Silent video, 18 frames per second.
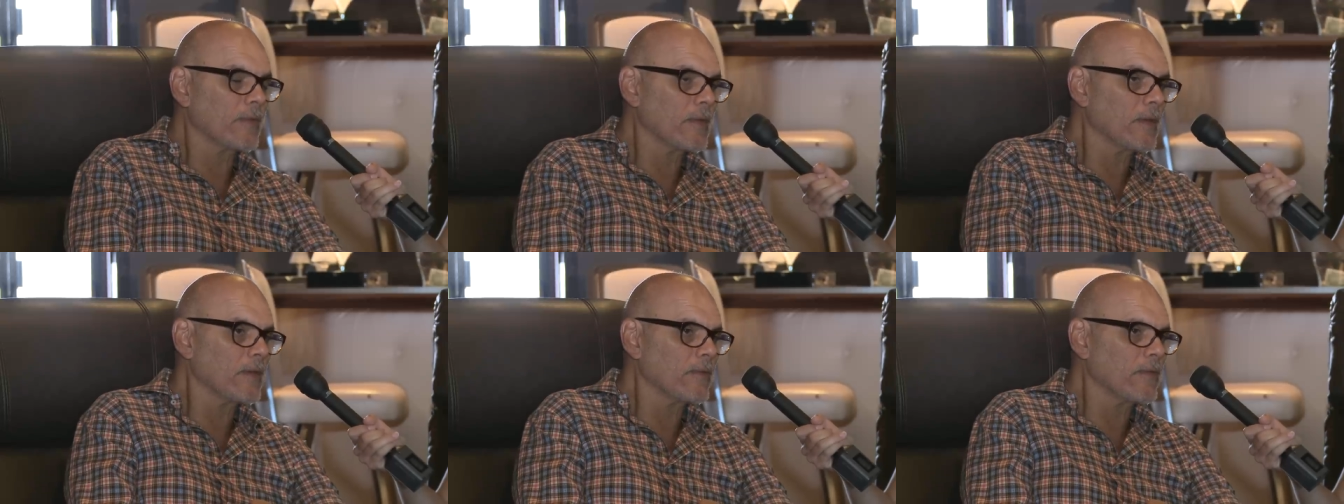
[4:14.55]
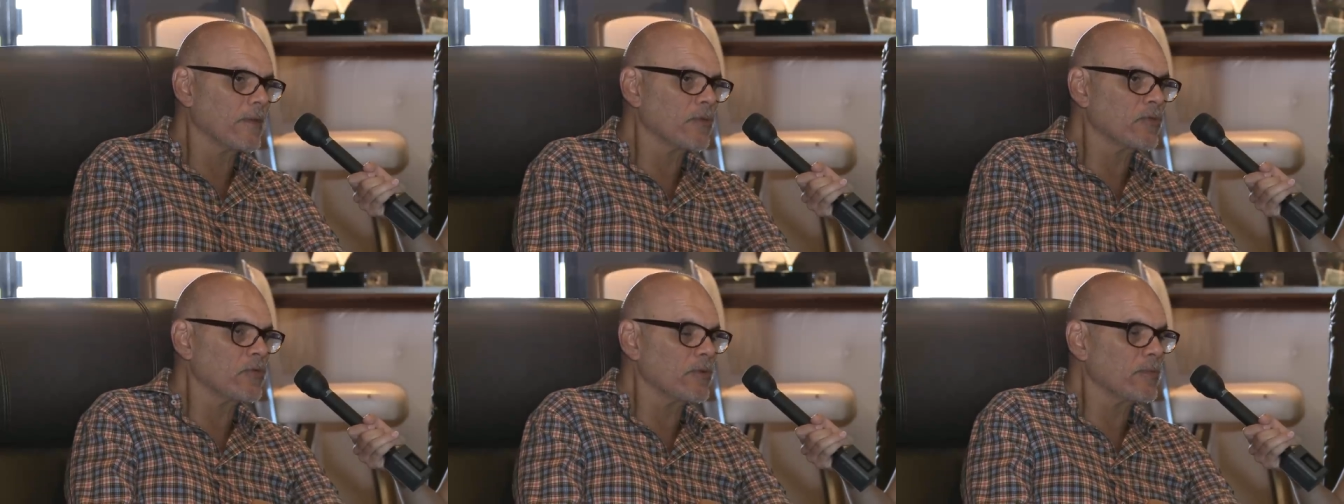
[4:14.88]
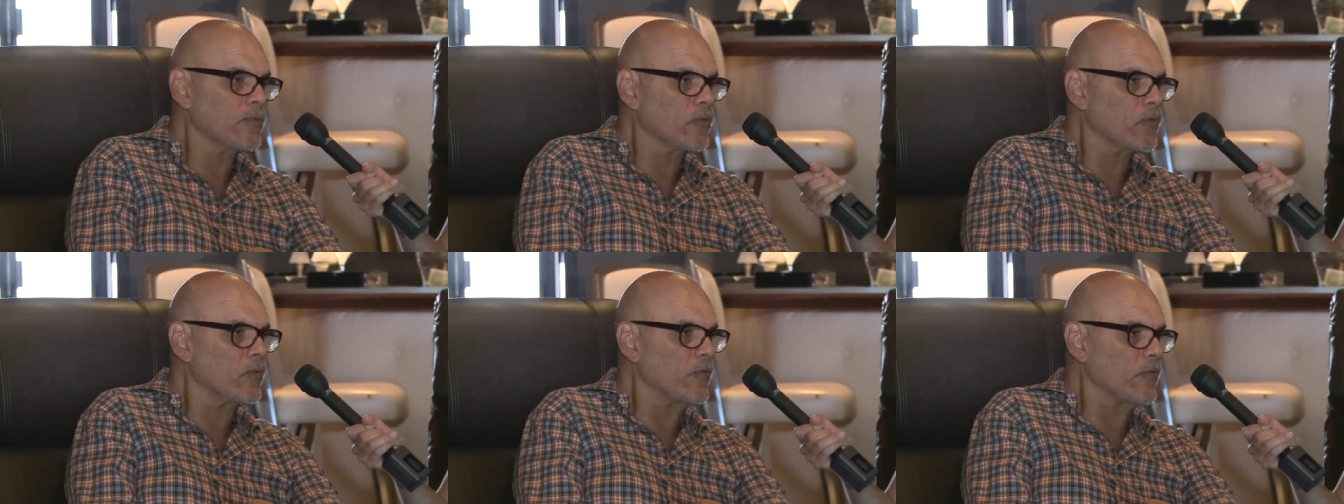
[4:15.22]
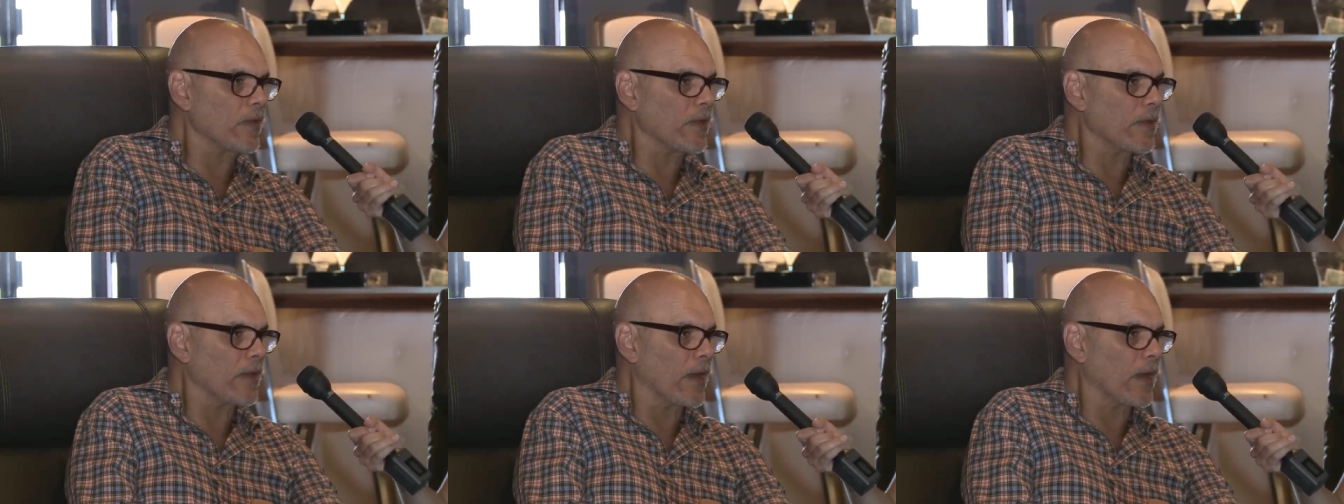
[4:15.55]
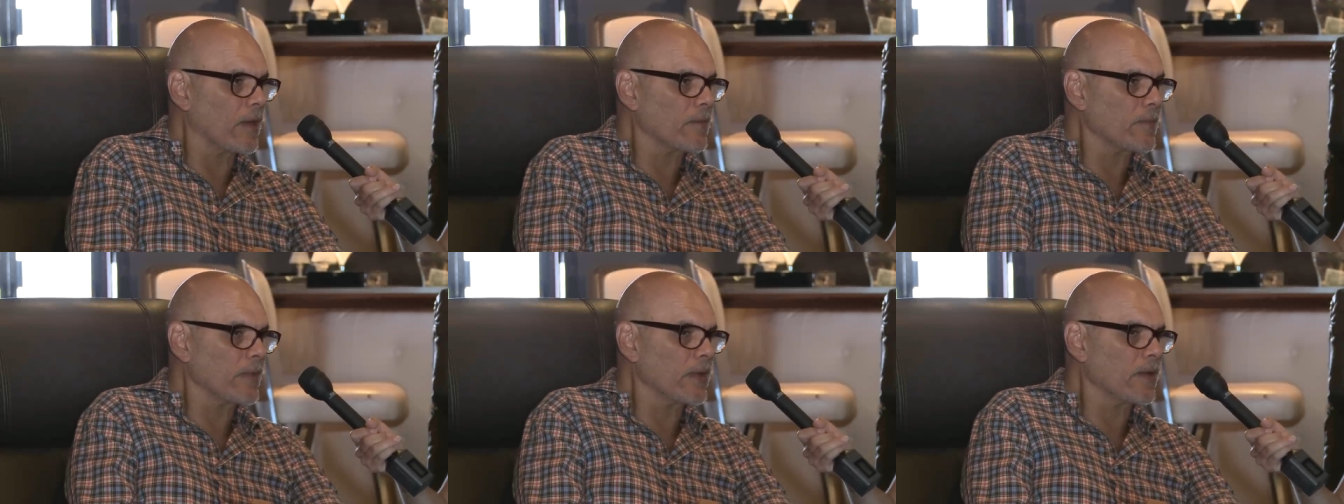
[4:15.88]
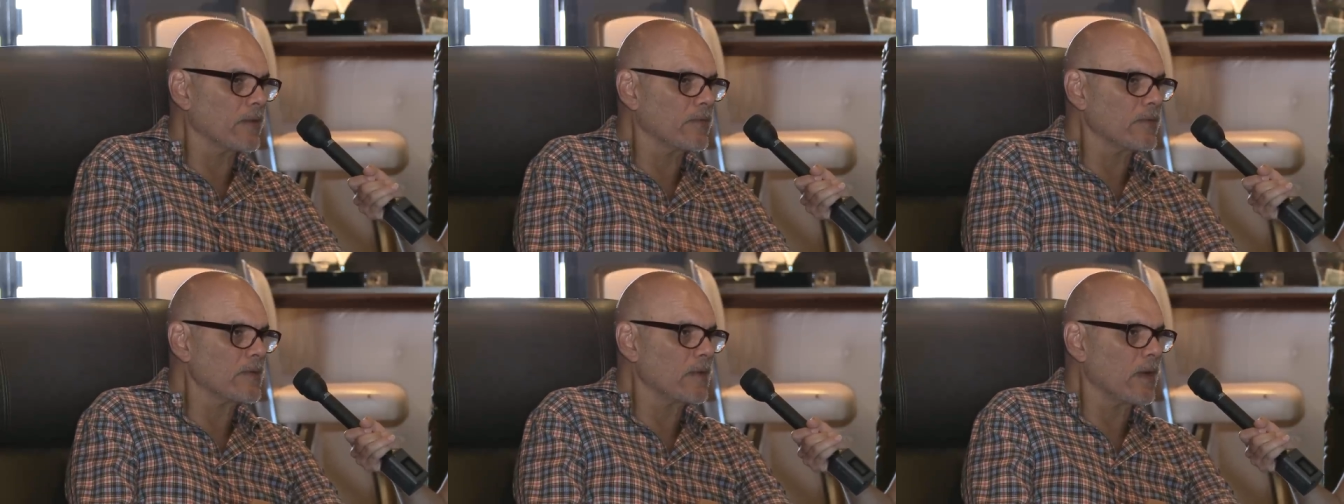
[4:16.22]
there's some truth in that
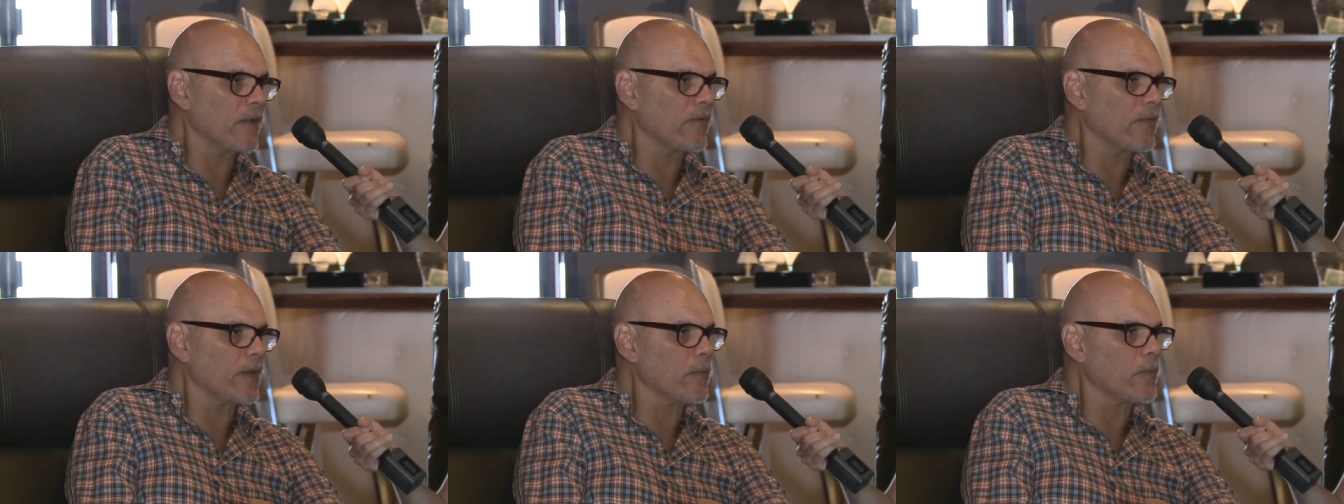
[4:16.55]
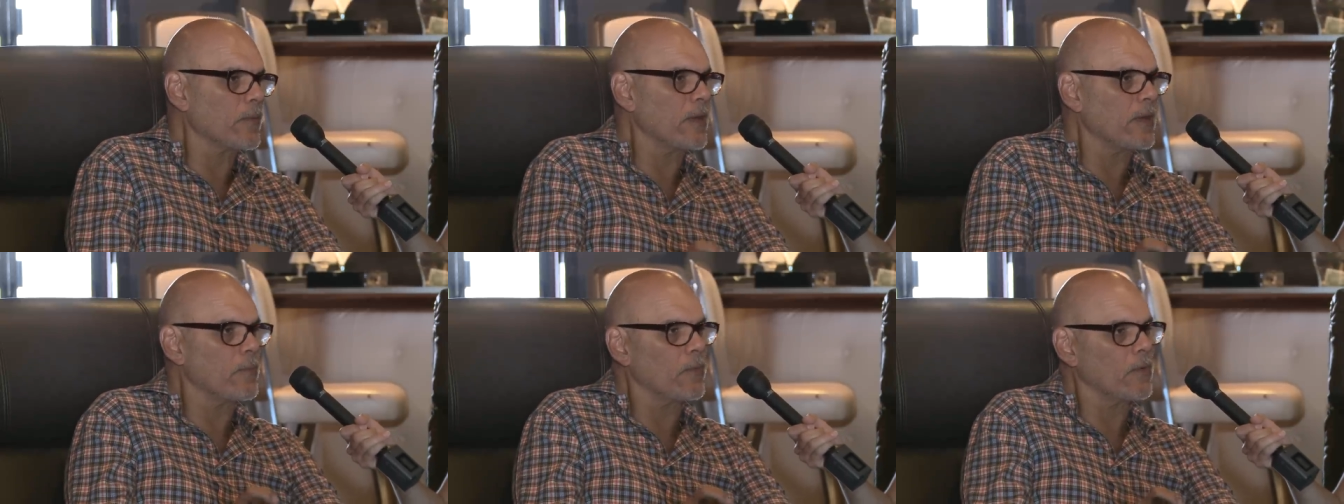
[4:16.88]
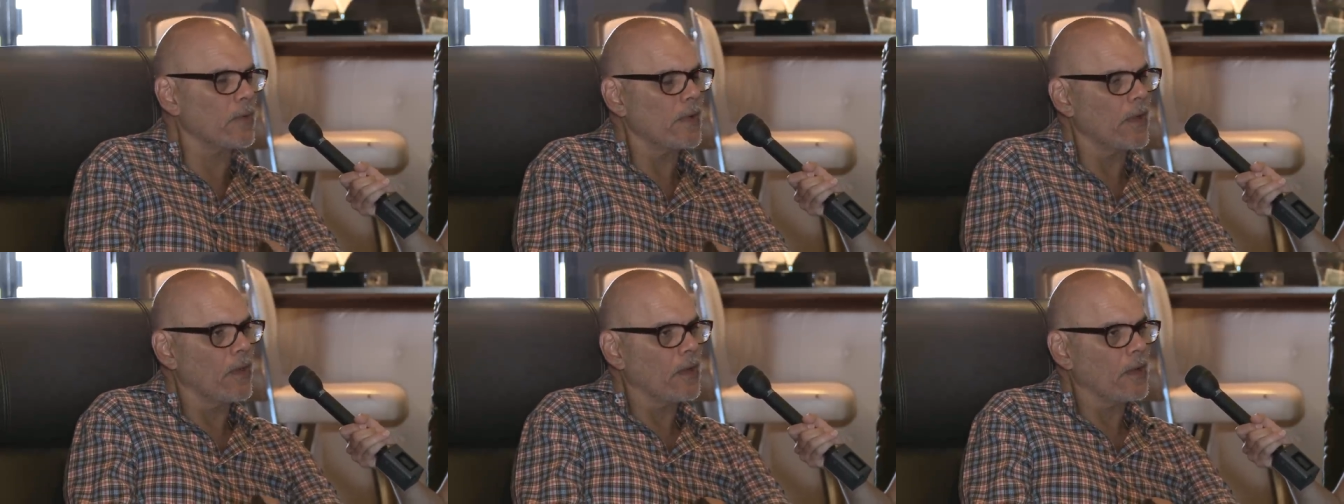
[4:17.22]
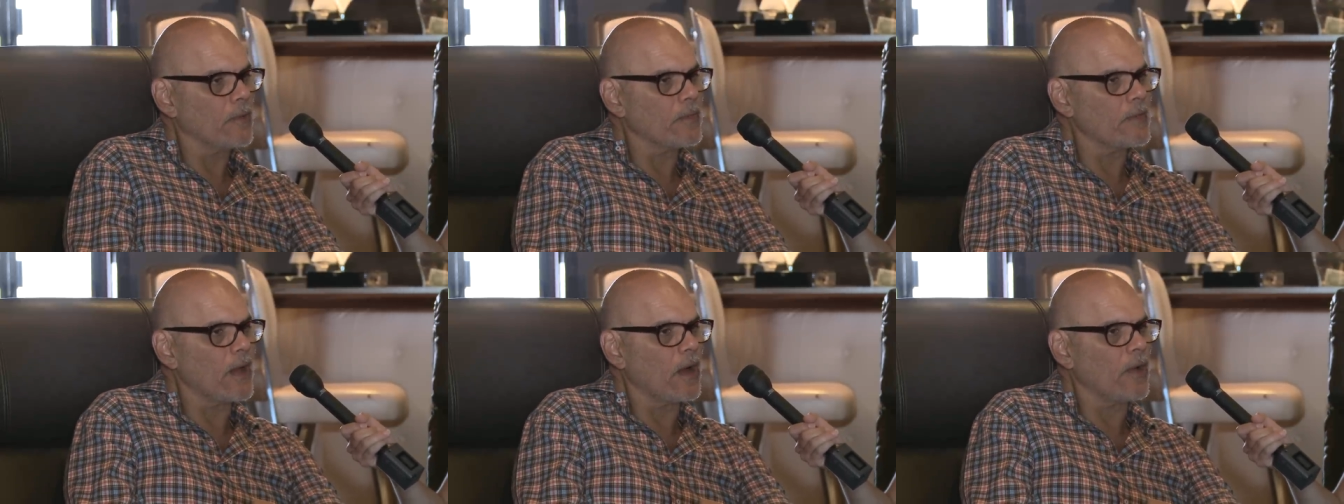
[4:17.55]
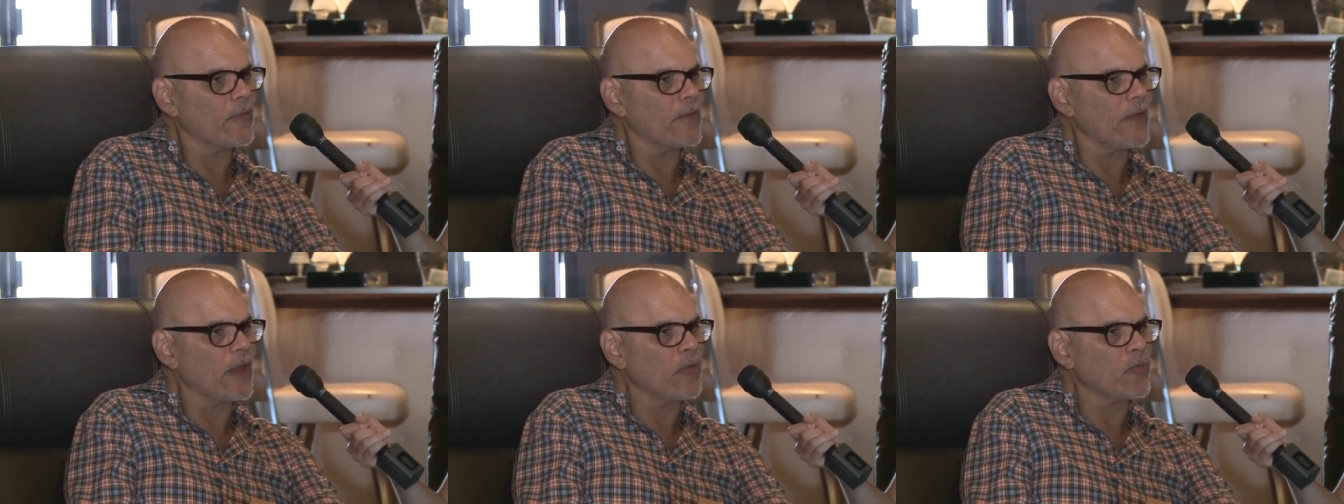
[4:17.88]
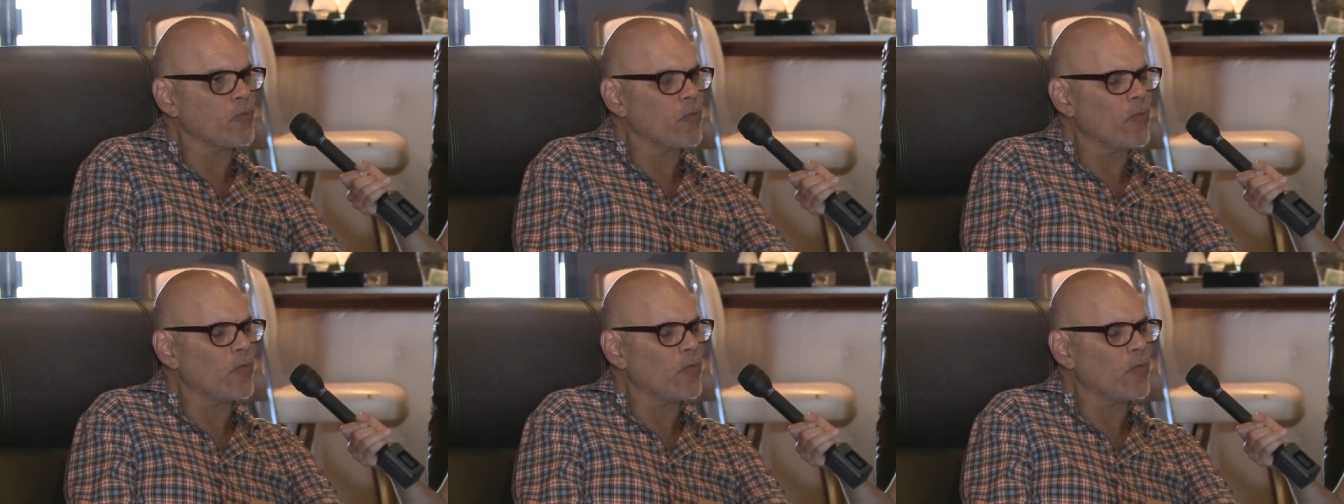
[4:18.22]
because, you know, I think people, nowadays